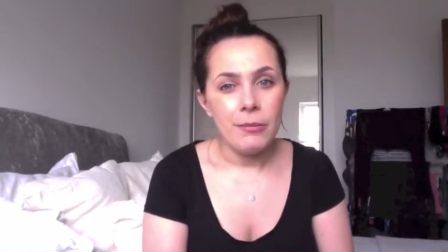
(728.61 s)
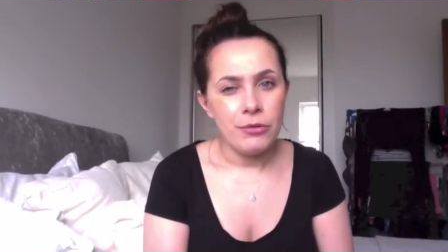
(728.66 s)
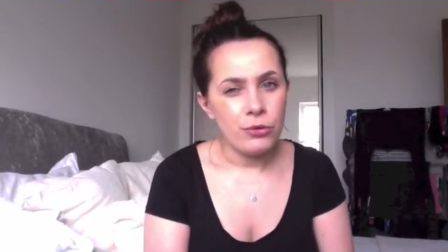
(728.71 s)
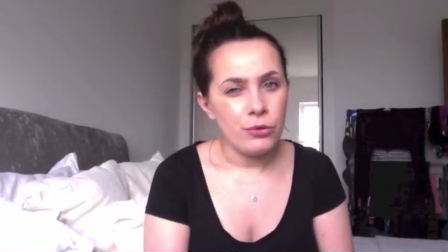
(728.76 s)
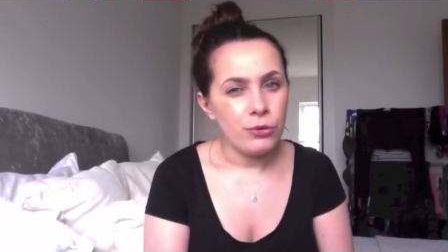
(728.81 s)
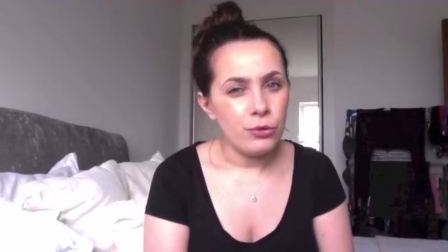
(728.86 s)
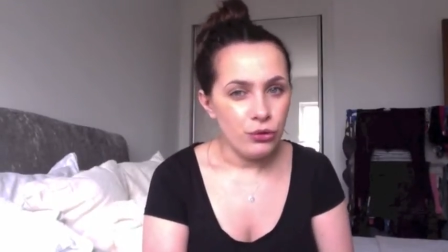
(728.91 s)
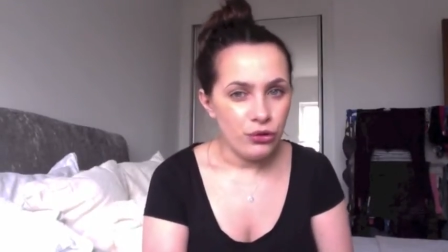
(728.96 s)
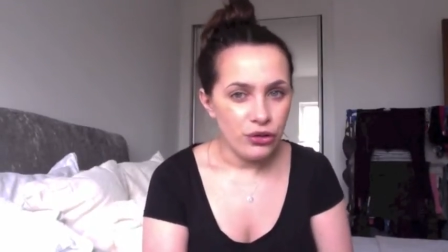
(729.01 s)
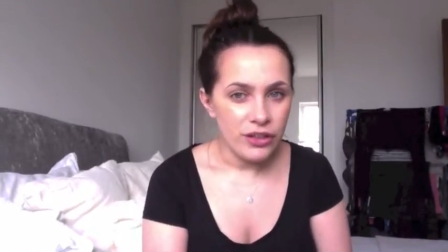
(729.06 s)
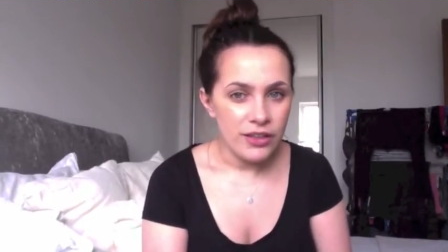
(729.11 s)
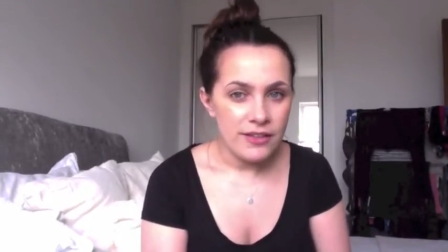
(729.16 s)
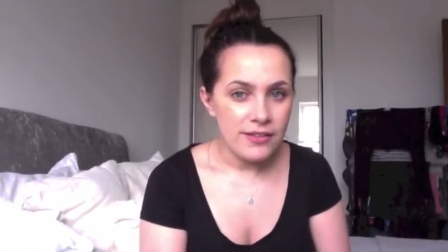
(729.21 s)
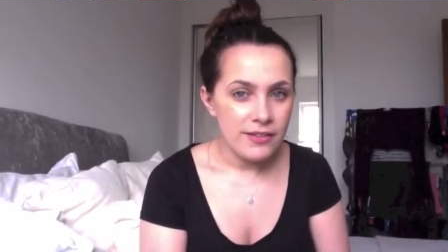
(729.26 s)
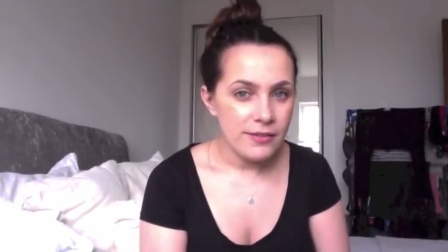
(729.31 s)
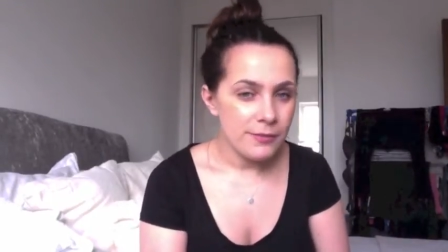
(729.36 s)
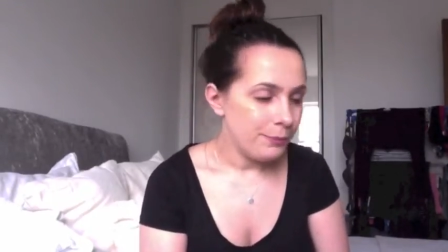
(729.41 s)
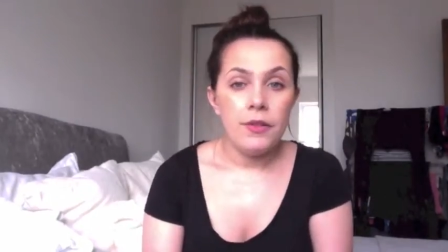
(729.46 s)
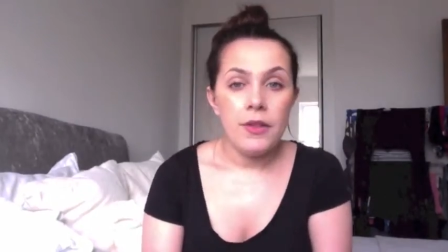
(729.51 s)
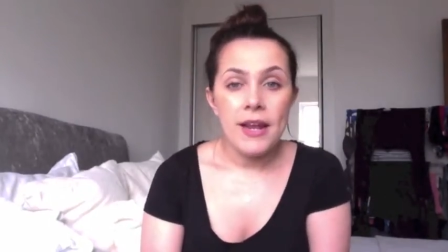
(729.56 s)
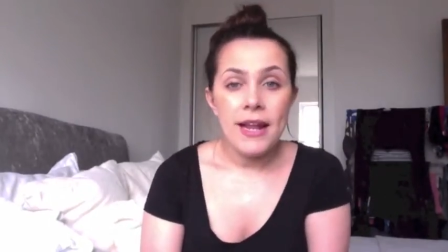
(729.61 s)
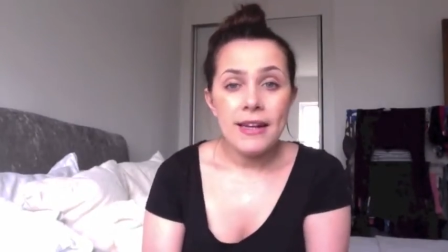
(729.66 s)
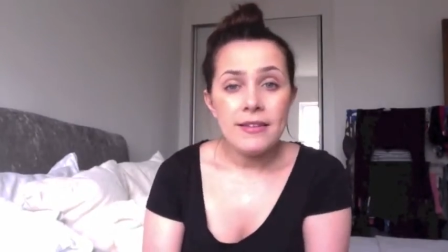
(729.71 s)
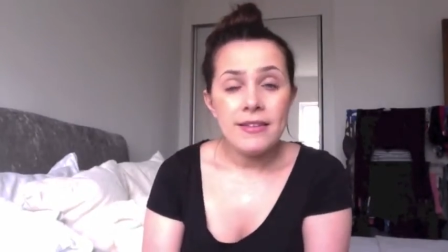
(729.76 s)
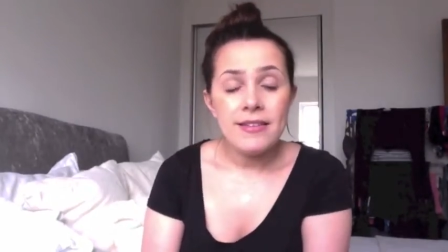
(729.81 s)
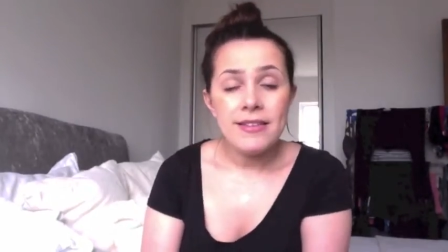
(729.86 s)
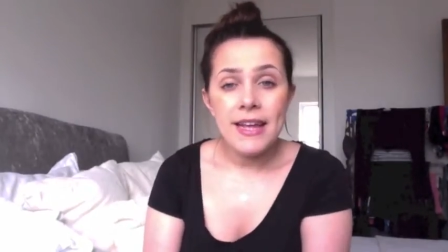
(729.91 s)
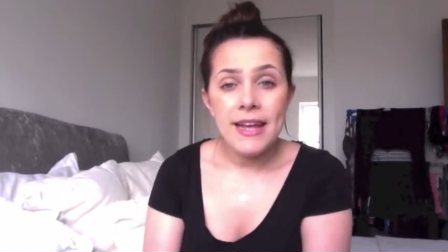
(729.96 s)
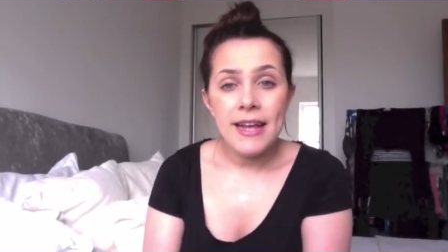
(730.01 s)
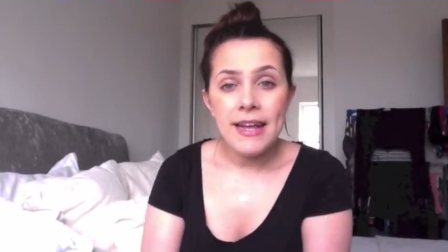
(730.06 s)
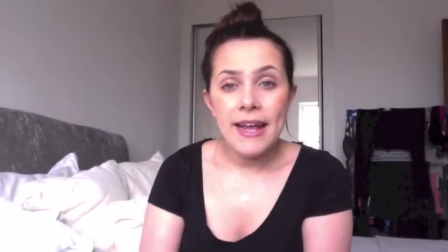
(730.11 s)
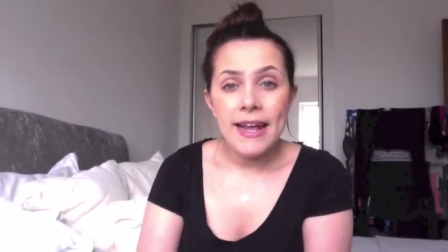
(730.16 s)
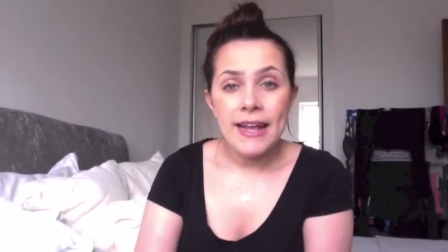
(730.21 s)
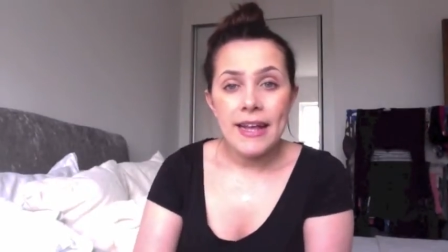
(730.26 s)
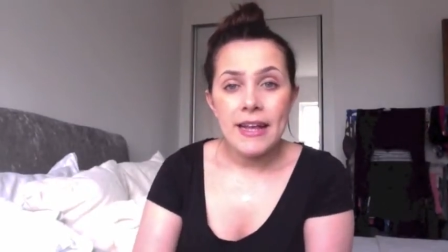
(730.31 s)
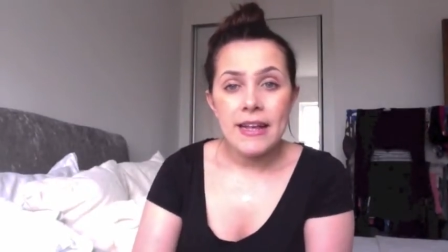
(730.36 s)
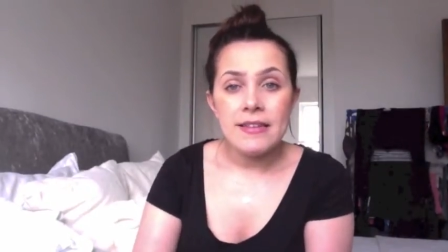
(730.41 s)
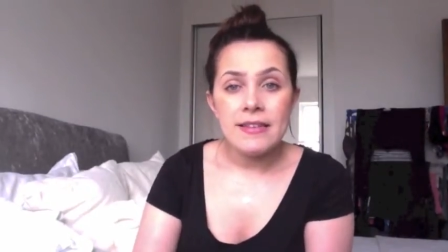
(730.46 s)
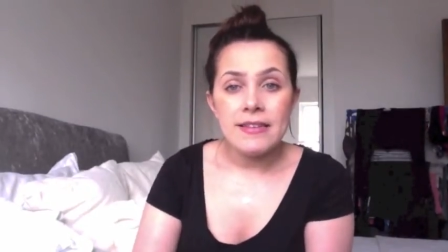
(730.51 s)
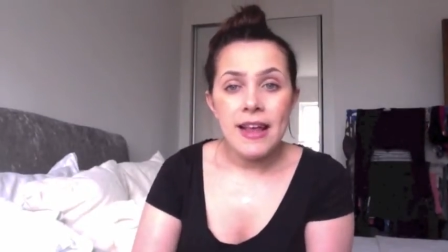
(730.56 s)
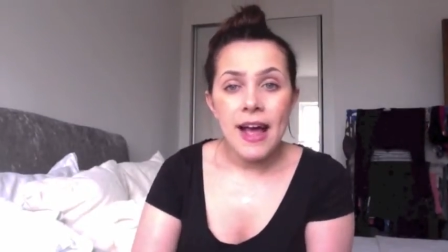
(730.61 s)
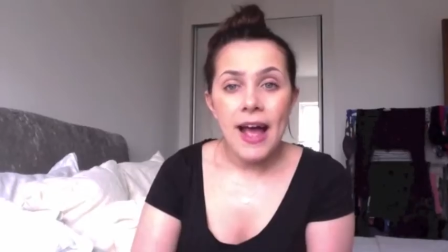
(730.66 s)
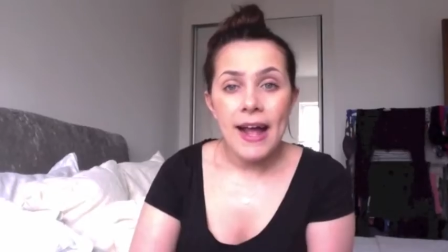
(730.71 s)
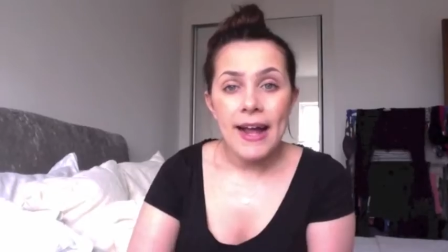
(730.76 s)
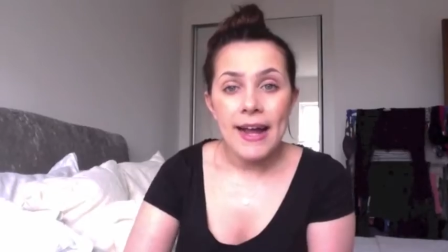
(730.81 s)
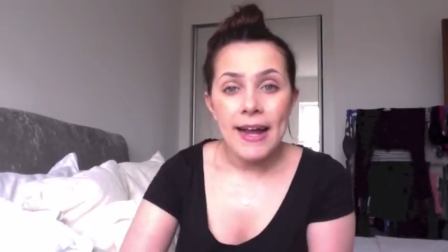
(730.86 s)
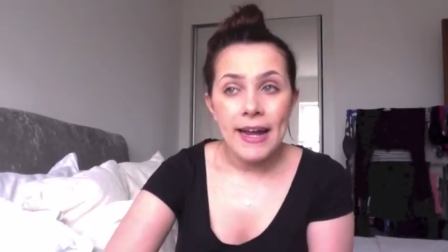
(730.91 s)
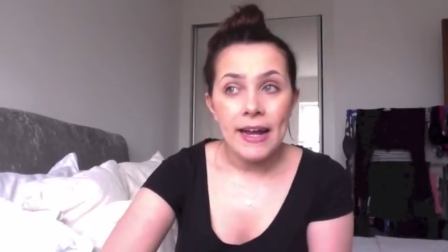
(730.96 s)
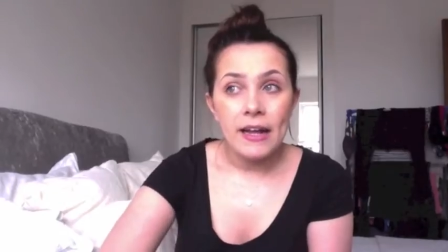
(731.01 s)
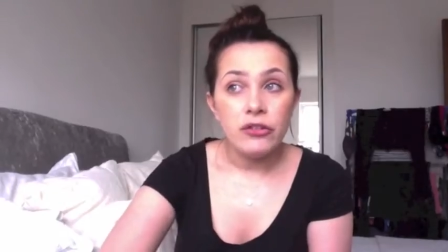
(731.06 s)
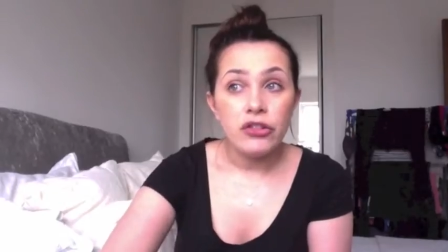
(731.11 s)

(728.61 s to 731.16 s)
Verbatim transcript: it's gorgeous. The next thing is a